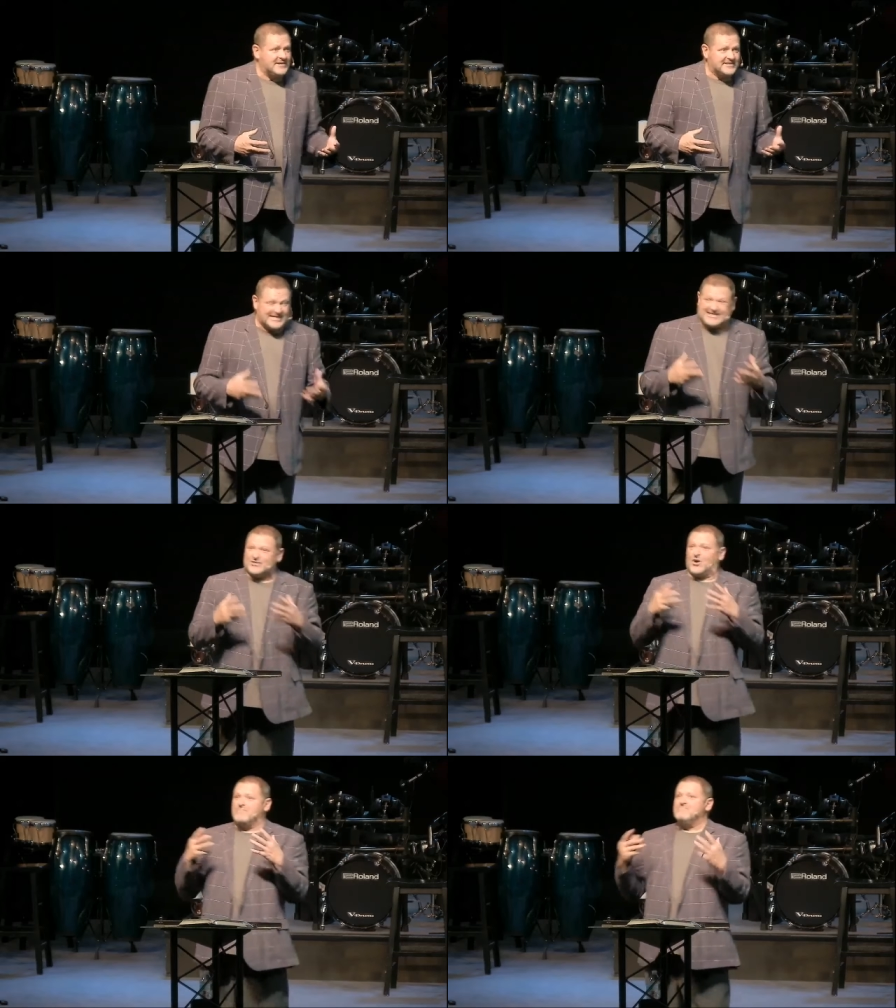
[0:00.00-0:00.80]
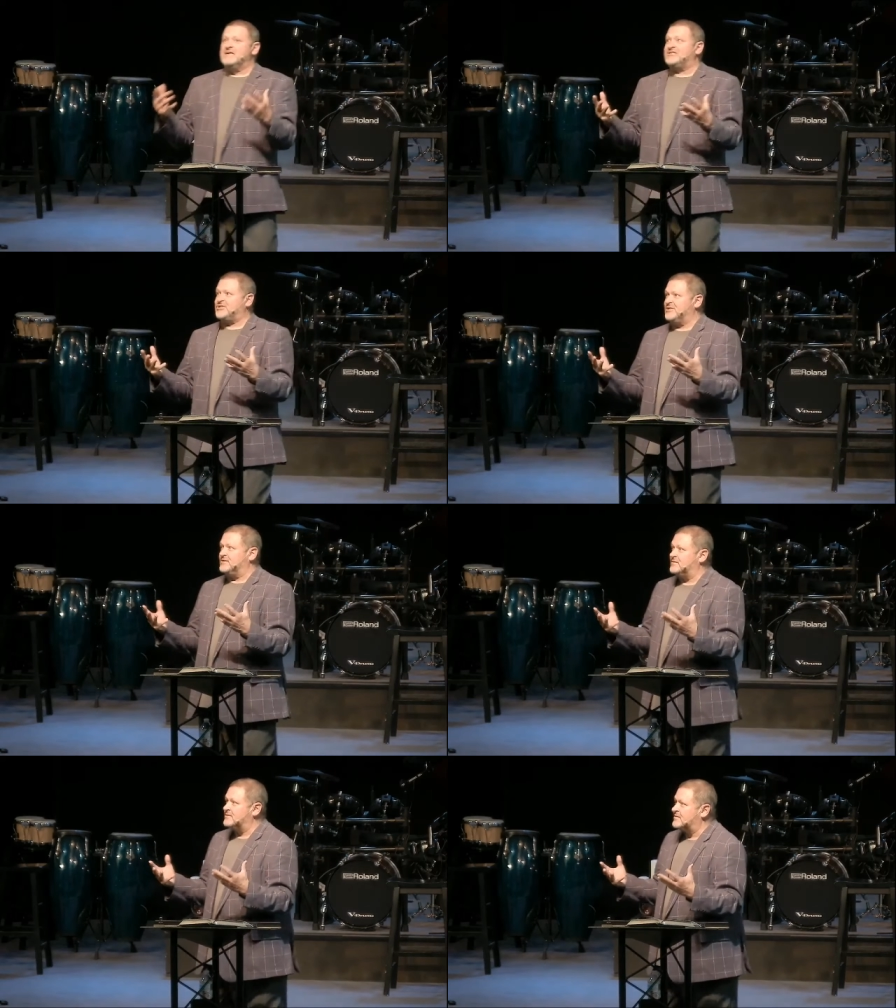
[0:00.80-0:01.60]
this is our mission
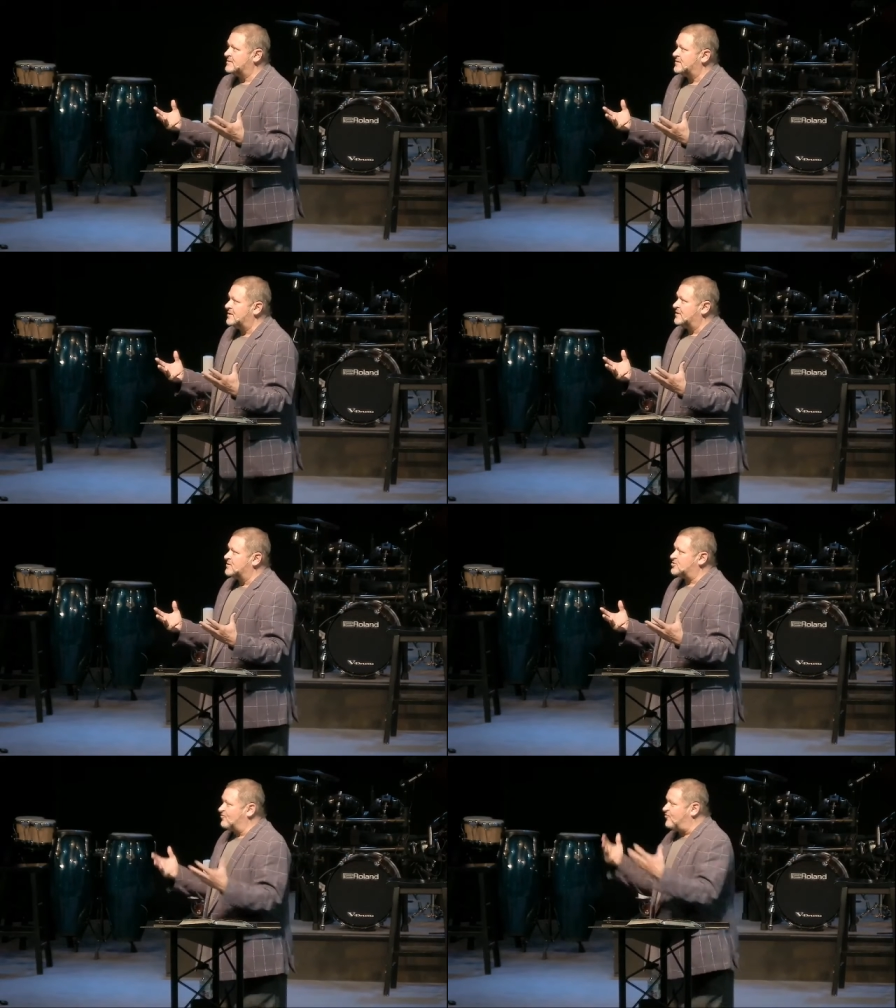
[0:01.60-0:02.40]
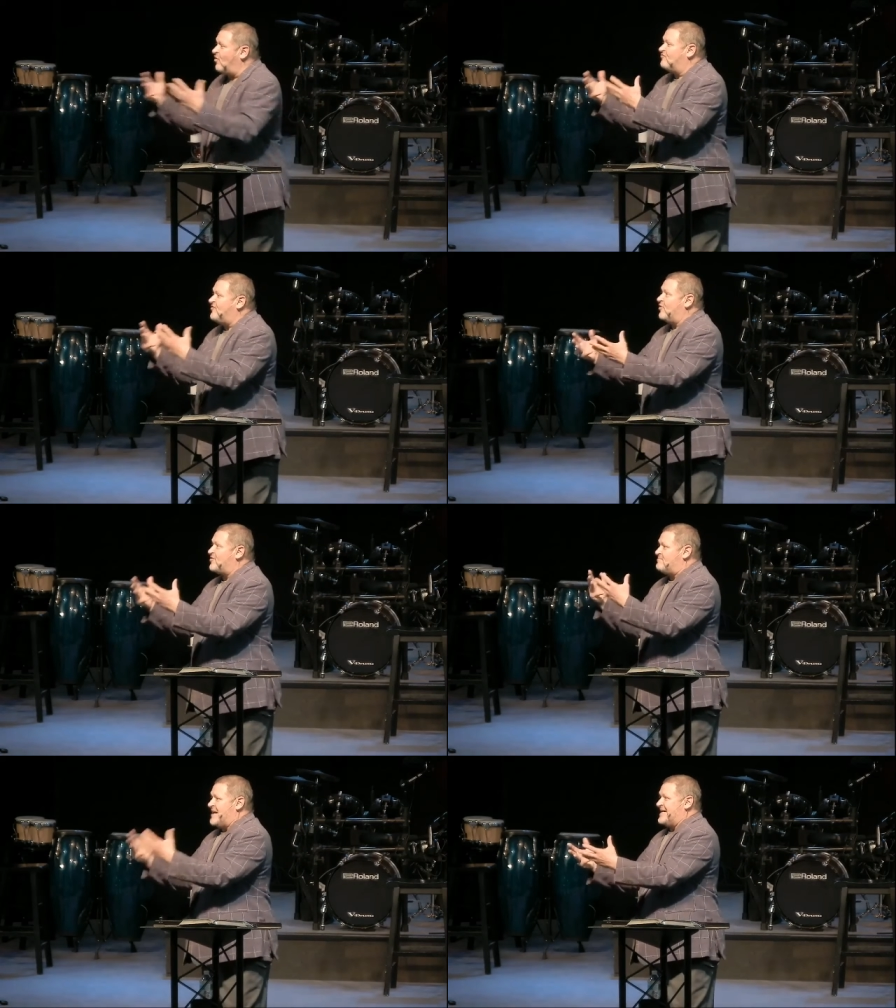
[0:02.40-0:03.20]
to fulfill the
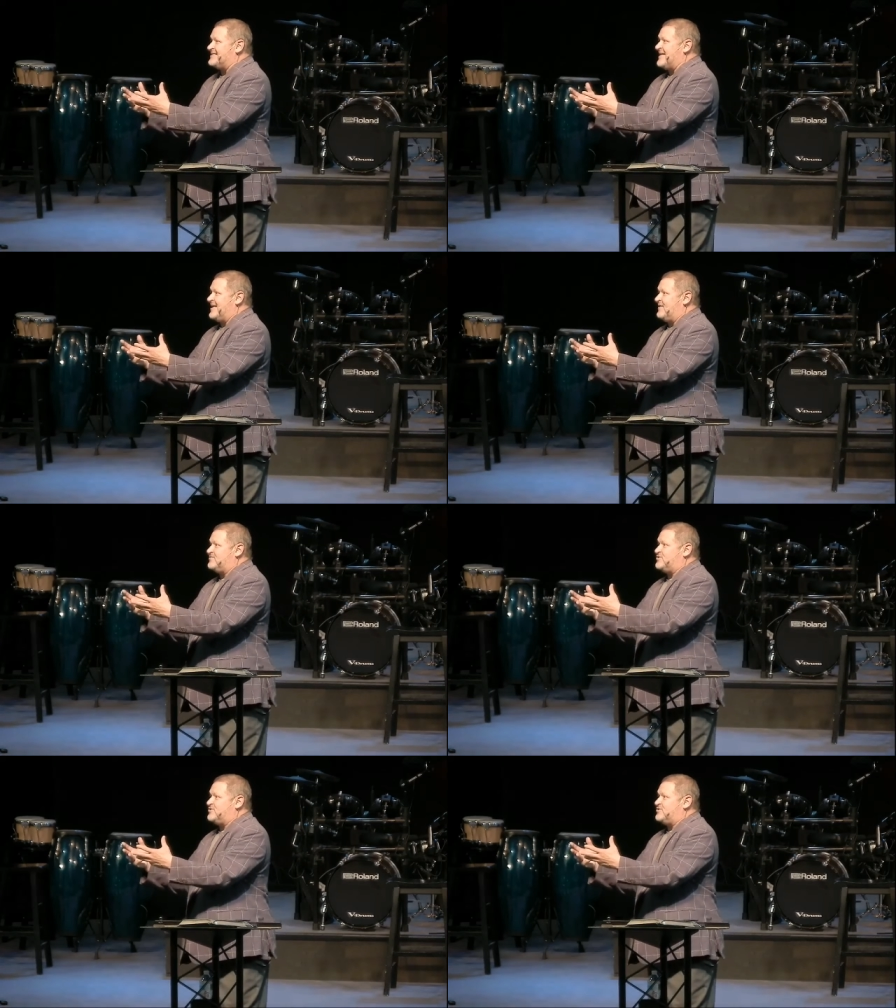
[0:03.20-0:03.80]
mandate of,